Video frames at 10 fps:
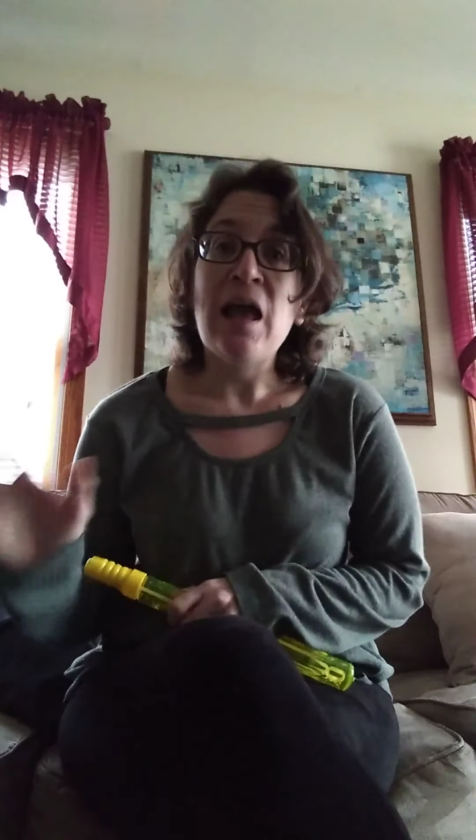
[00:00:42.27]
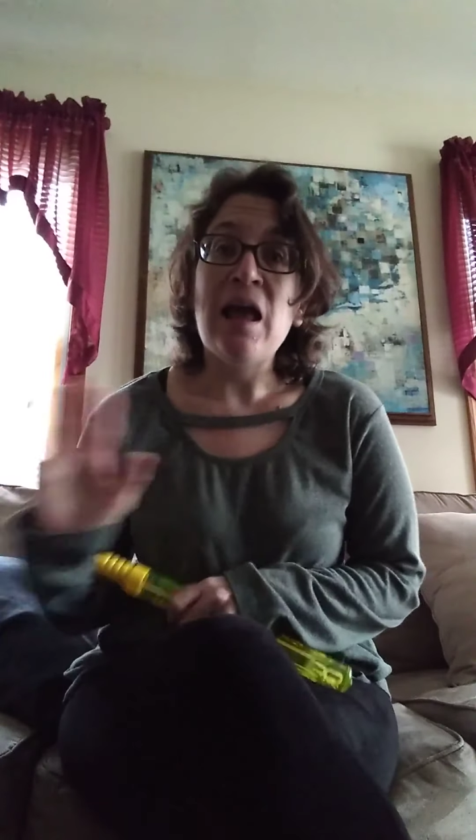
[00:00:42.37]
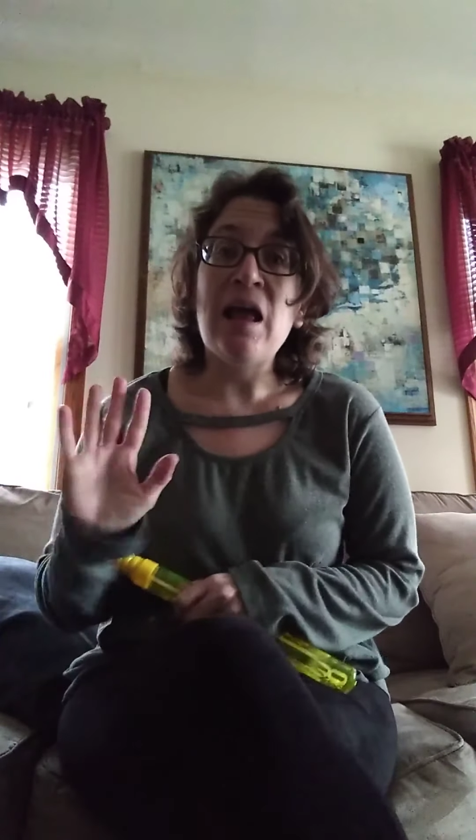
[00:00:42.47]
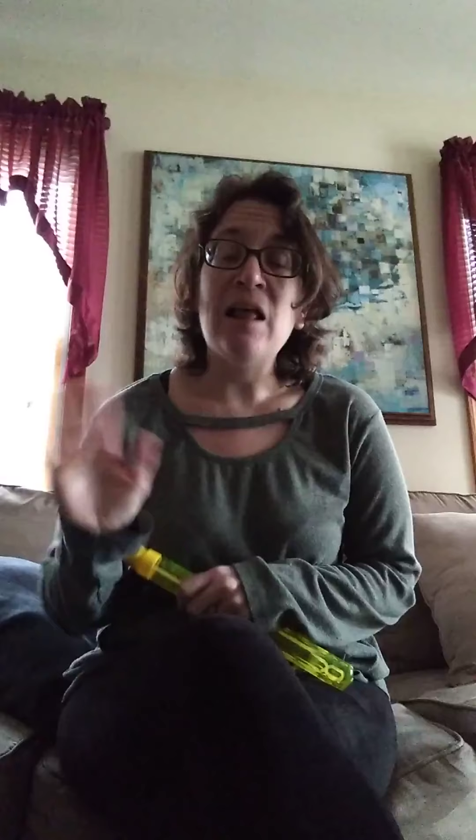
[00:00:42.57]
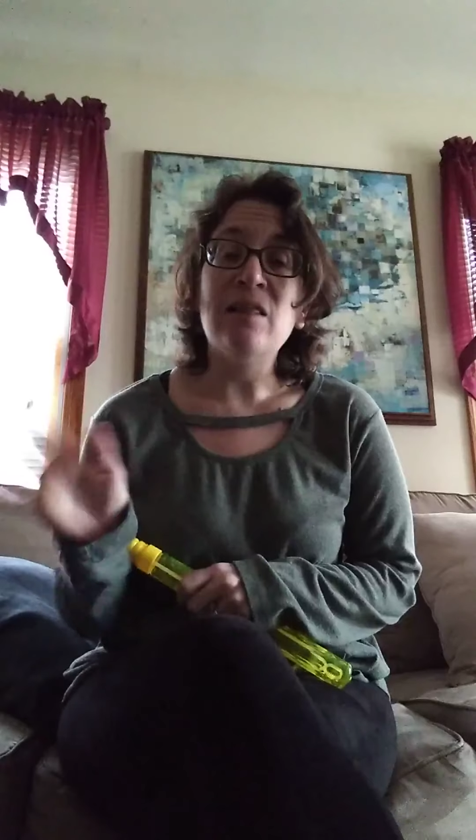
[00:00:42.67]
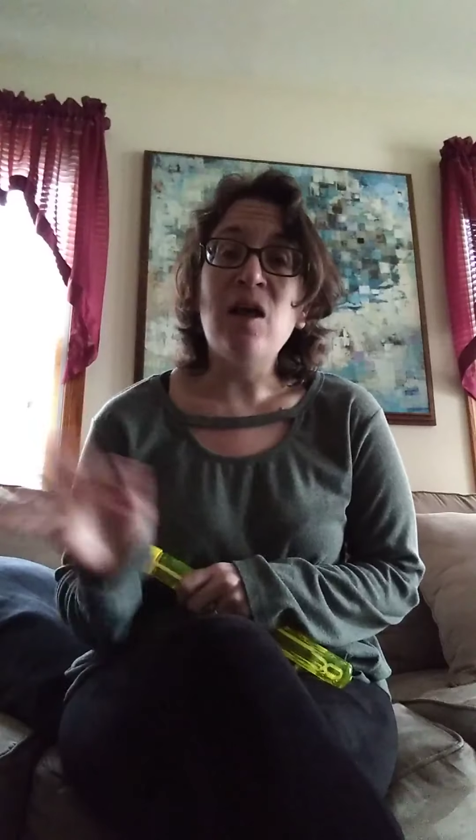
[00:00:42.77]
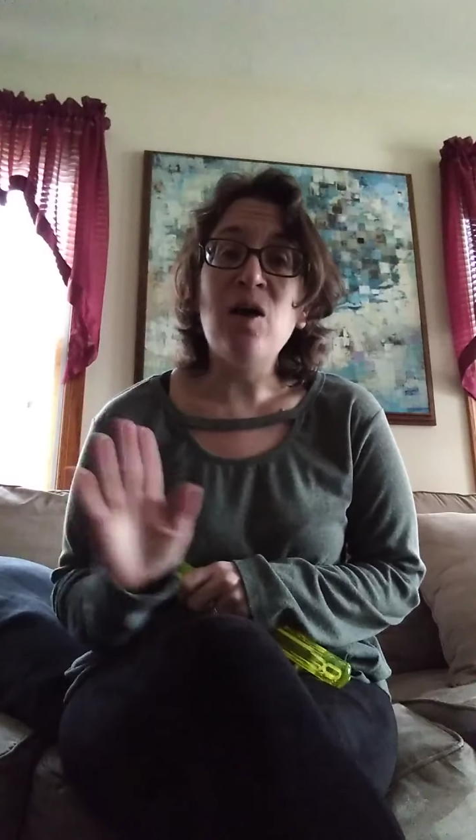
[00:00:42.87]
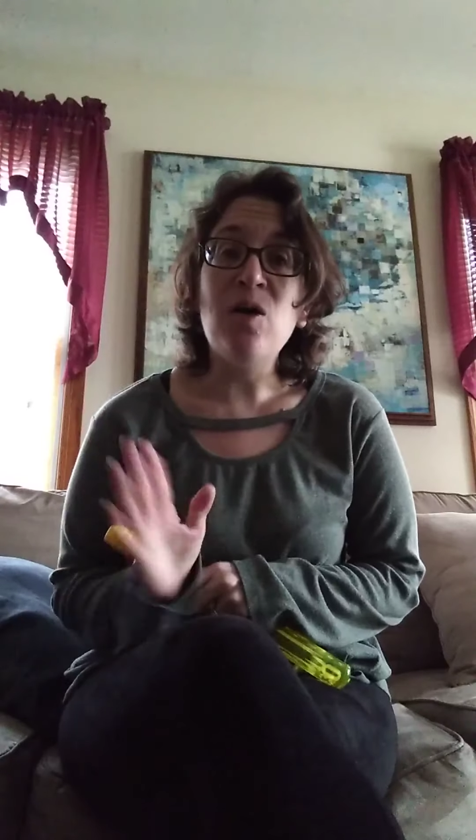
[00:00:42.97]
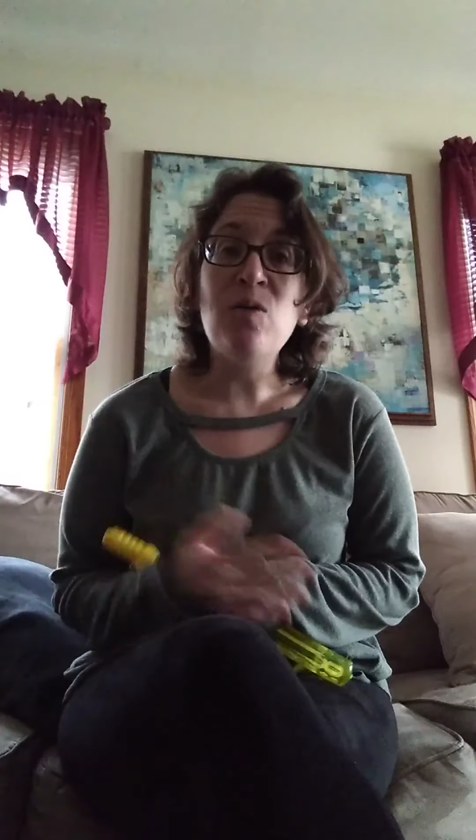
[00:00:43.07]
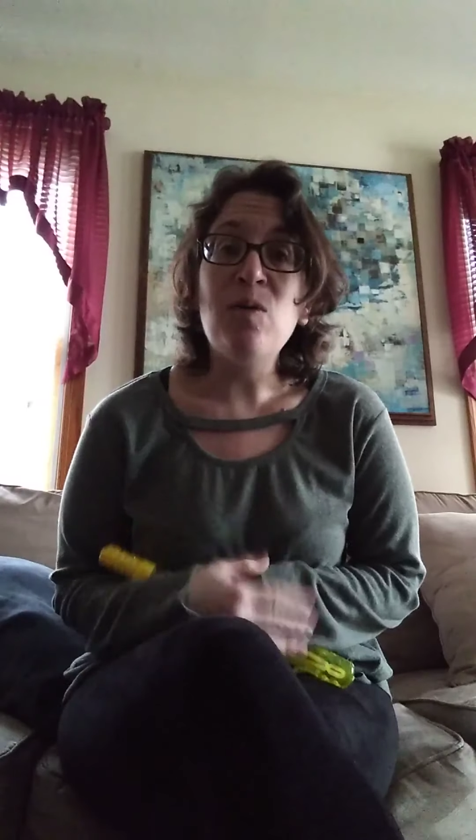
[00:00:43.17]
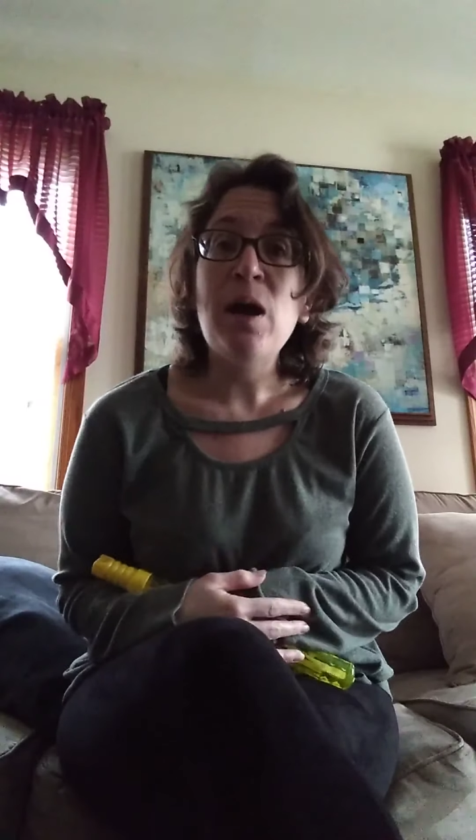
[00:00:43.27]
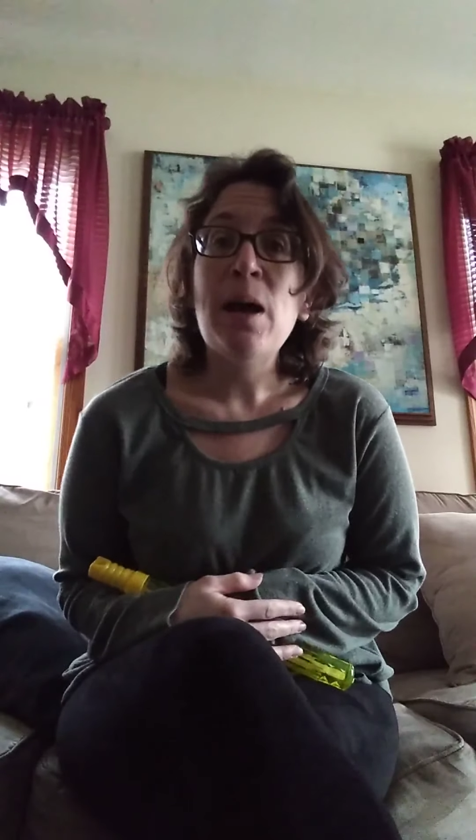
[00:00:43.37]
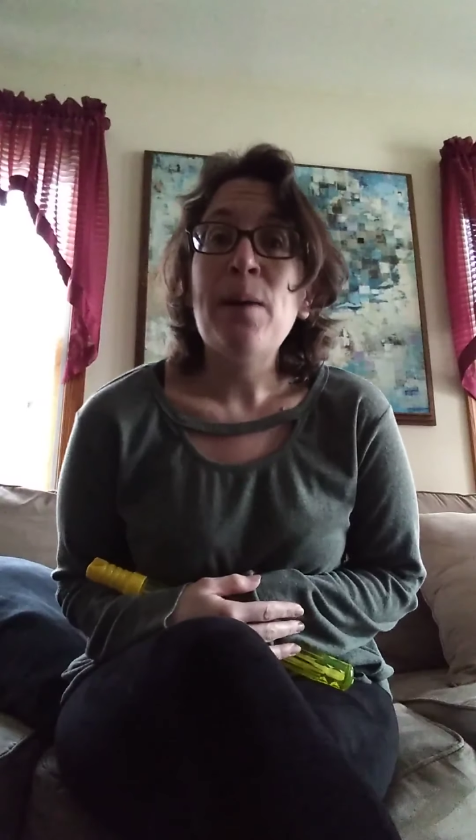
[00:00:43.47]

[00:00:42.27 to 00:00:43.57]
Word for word: hello,